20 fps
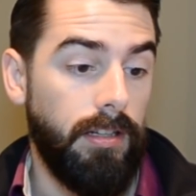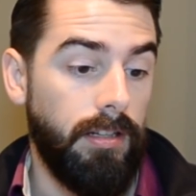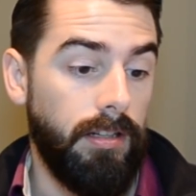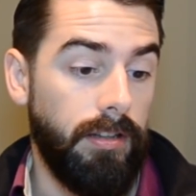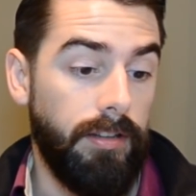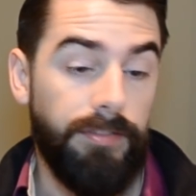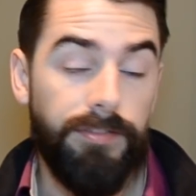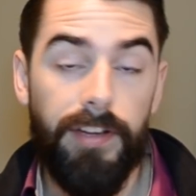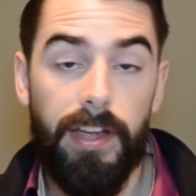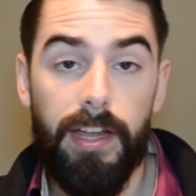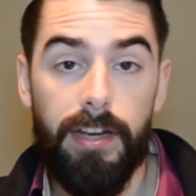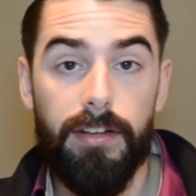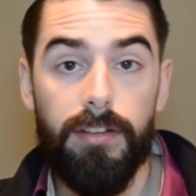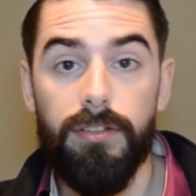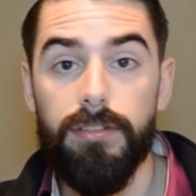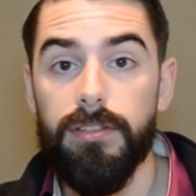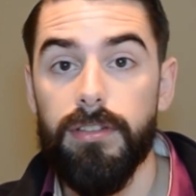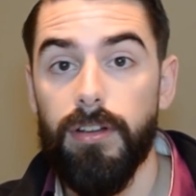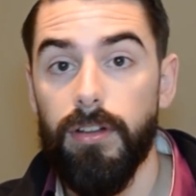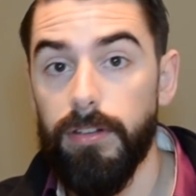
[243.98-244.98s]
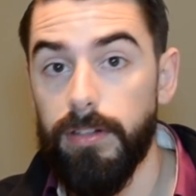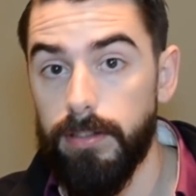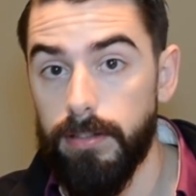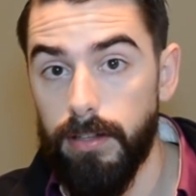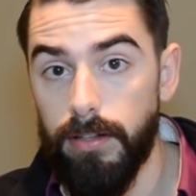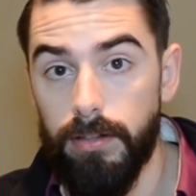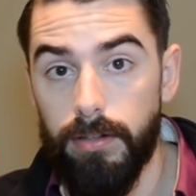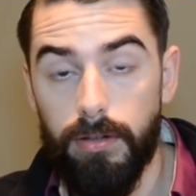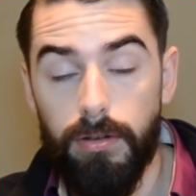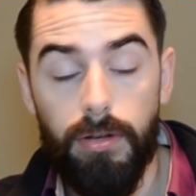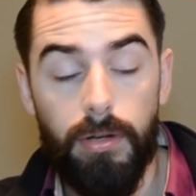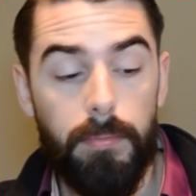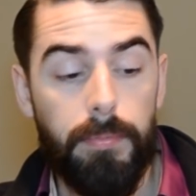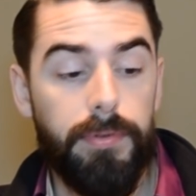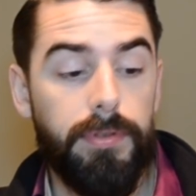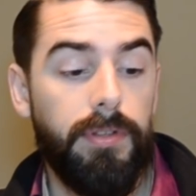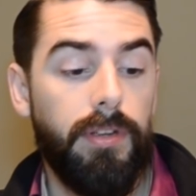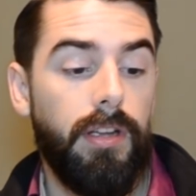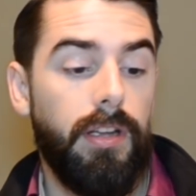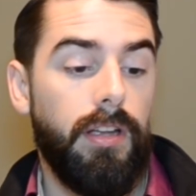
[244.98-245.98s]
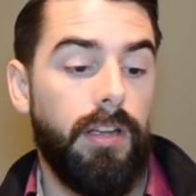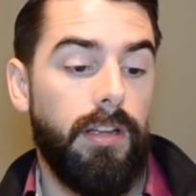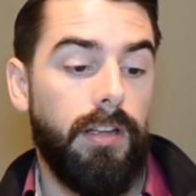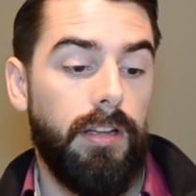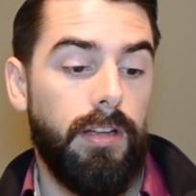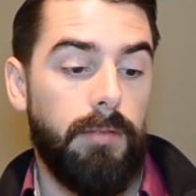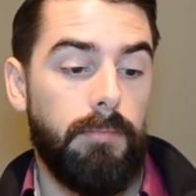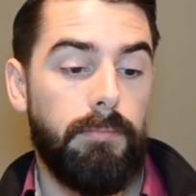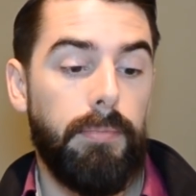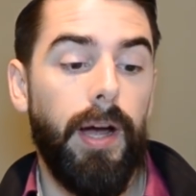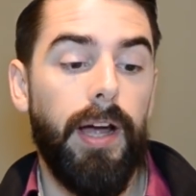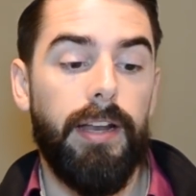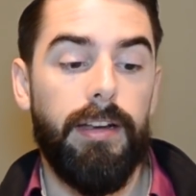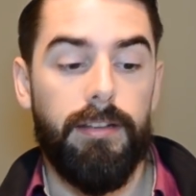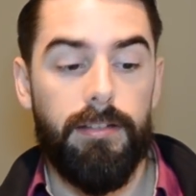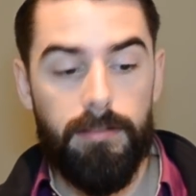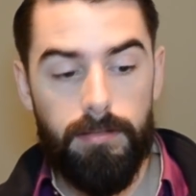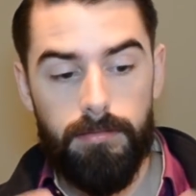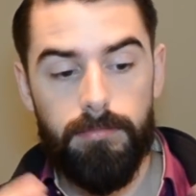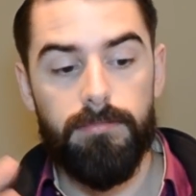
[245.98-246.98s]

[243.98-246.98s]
the Vandals, and all these other groups. But,